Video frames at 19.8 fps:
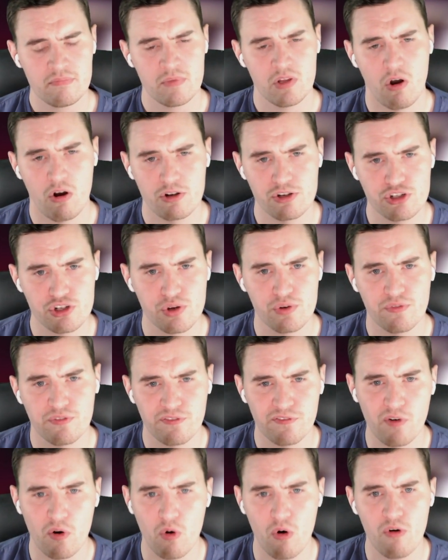On June
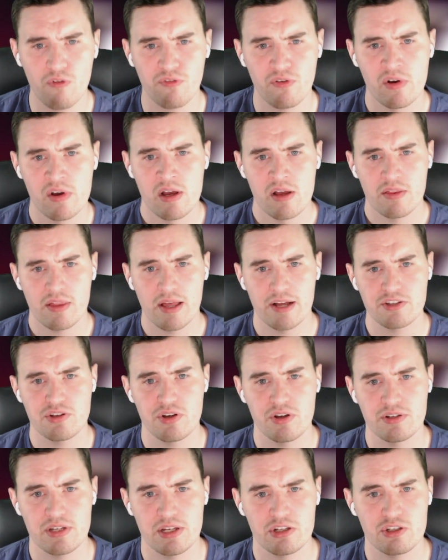4th, that
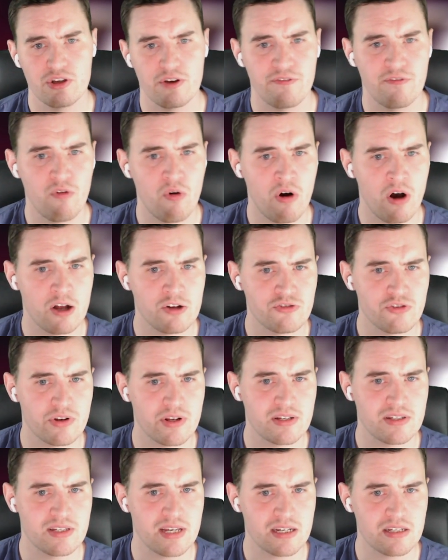turned into
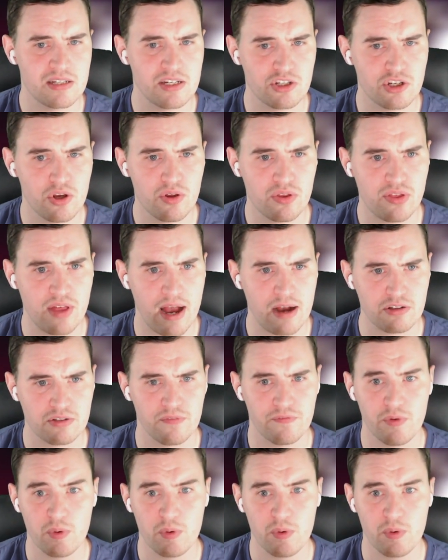462,000